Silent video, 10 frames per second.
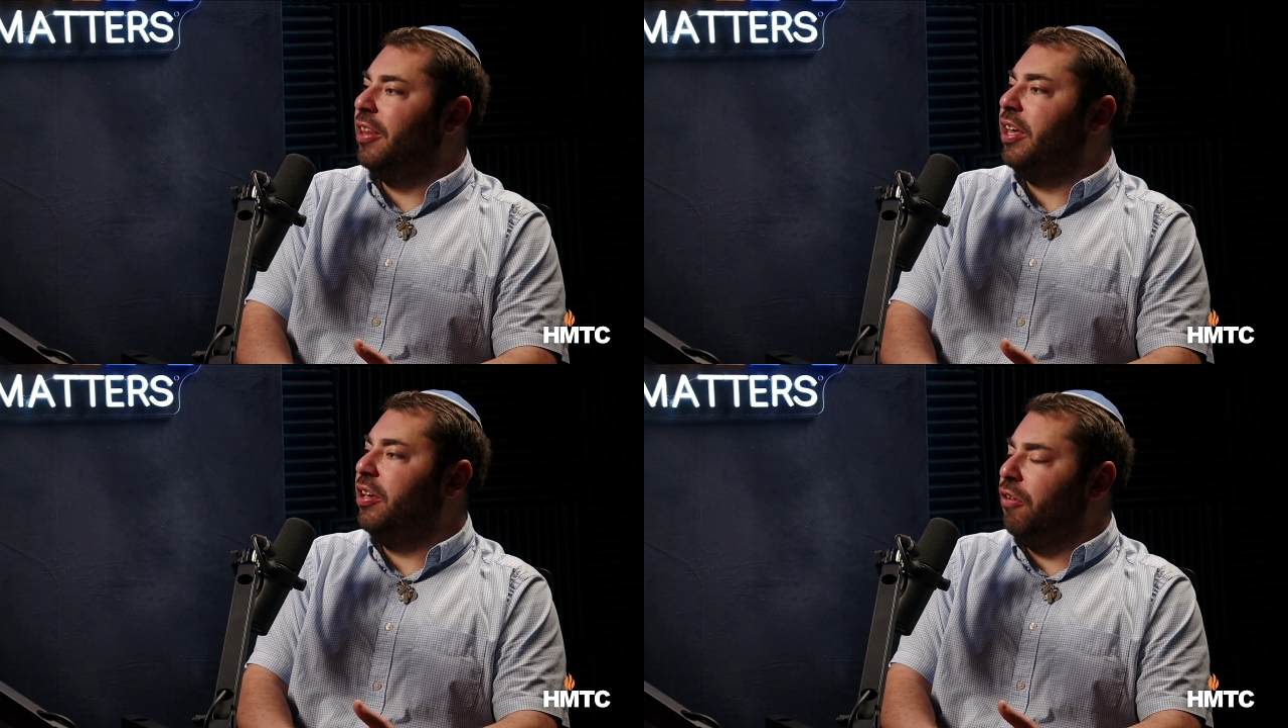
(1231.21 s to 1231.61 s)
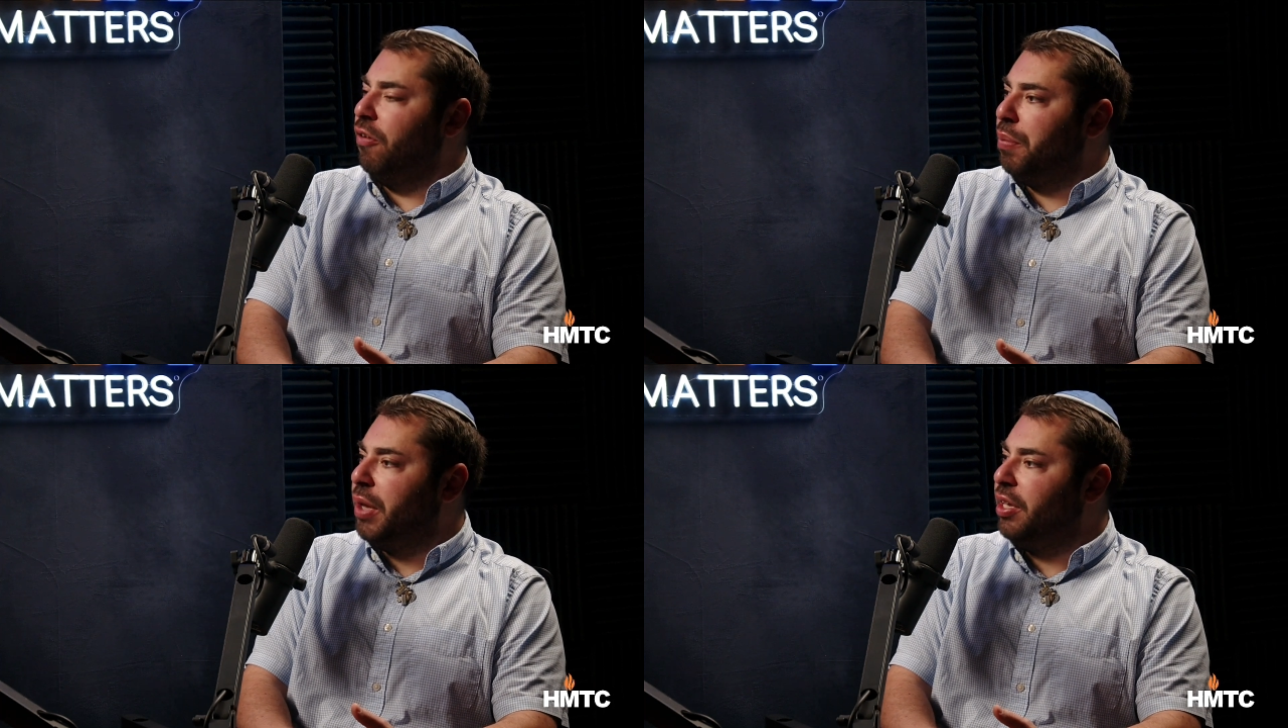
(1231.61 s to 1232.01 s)
that your
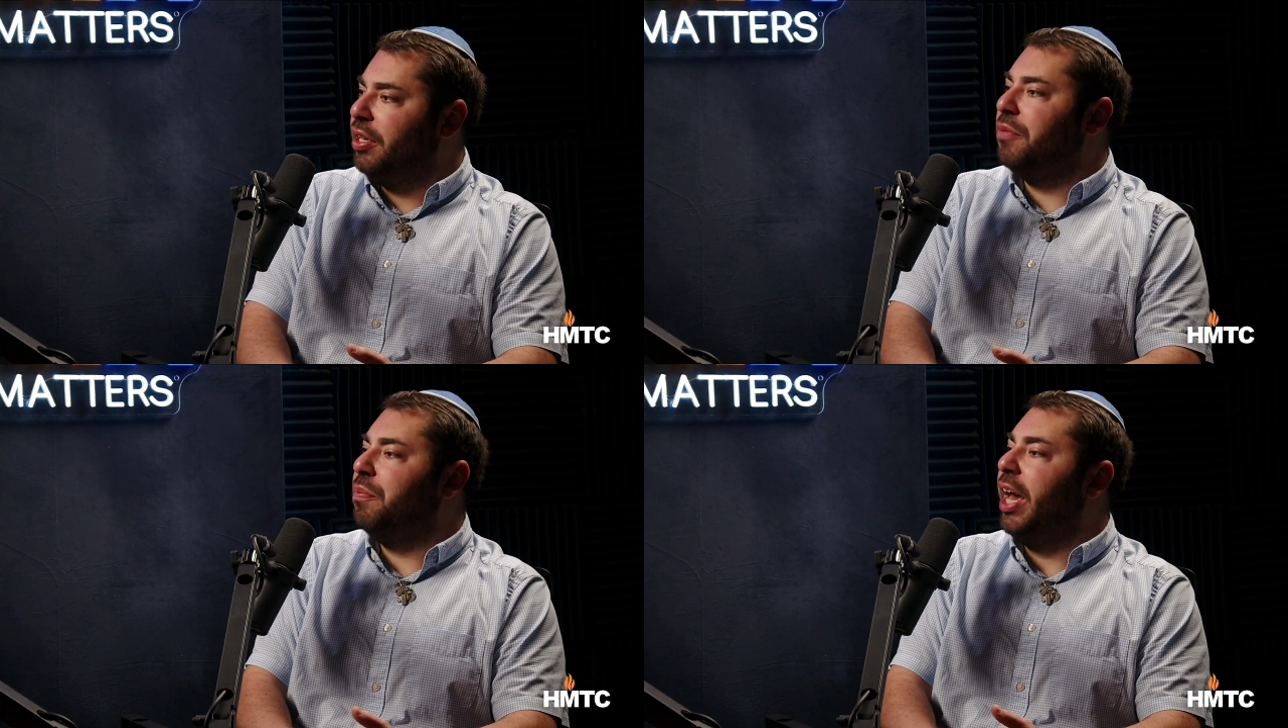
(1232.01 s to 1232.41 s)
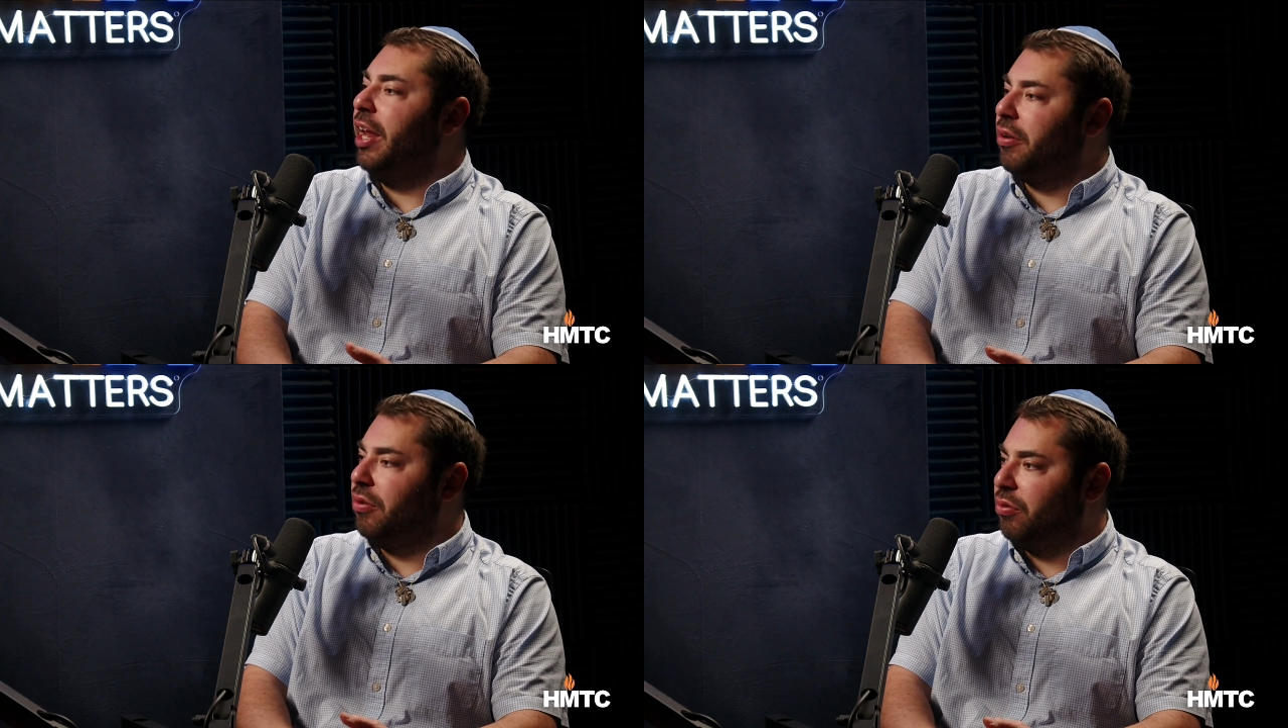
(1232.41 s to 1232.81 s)
opinion
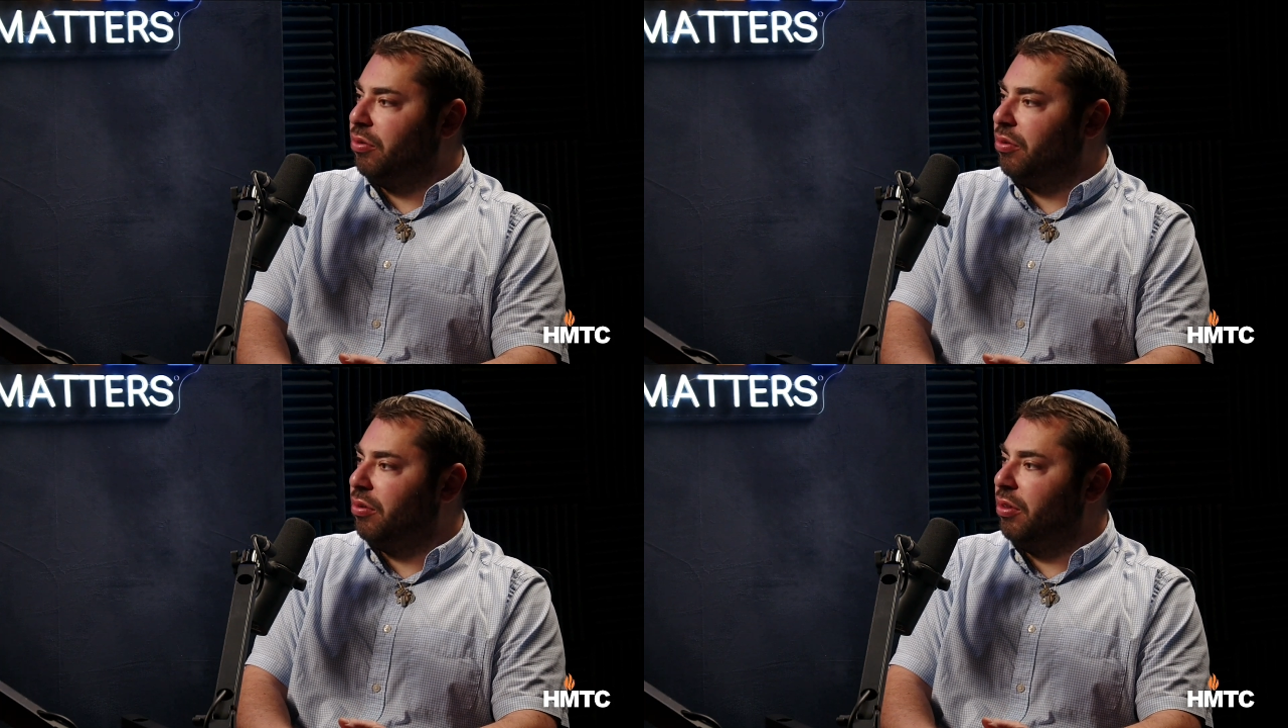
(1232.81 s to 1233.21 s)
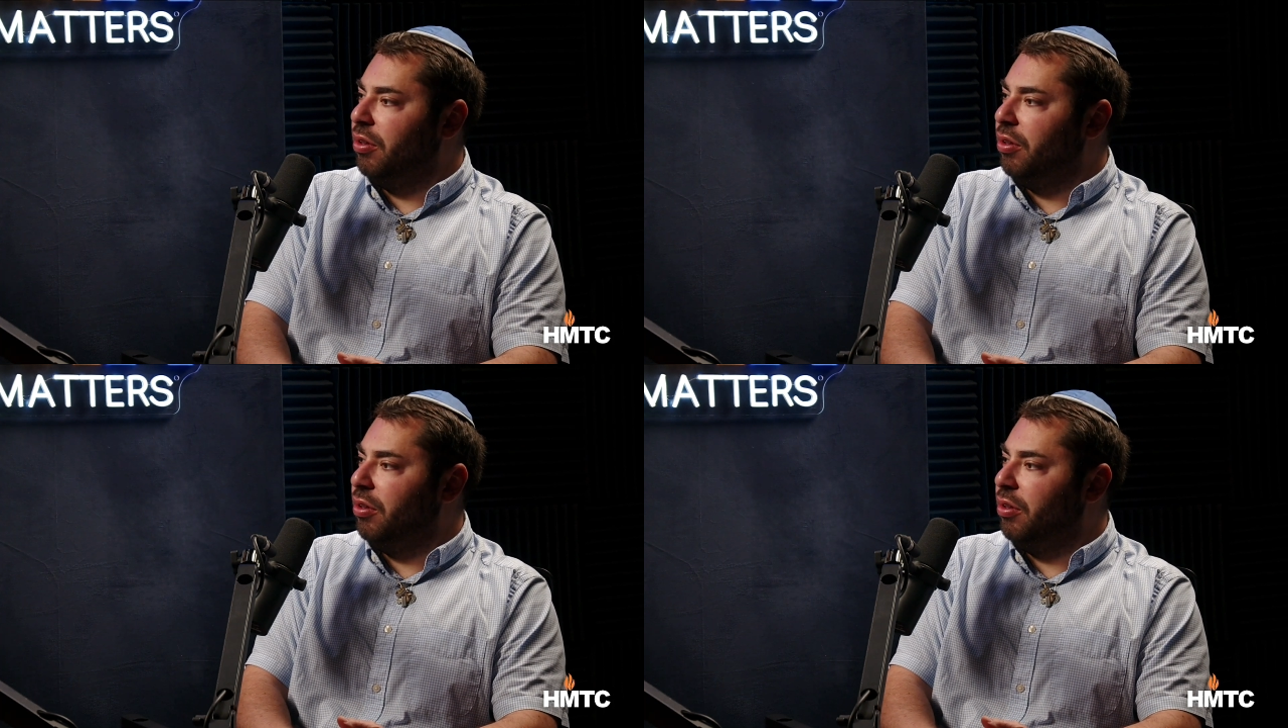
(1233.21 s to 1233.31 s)
matters.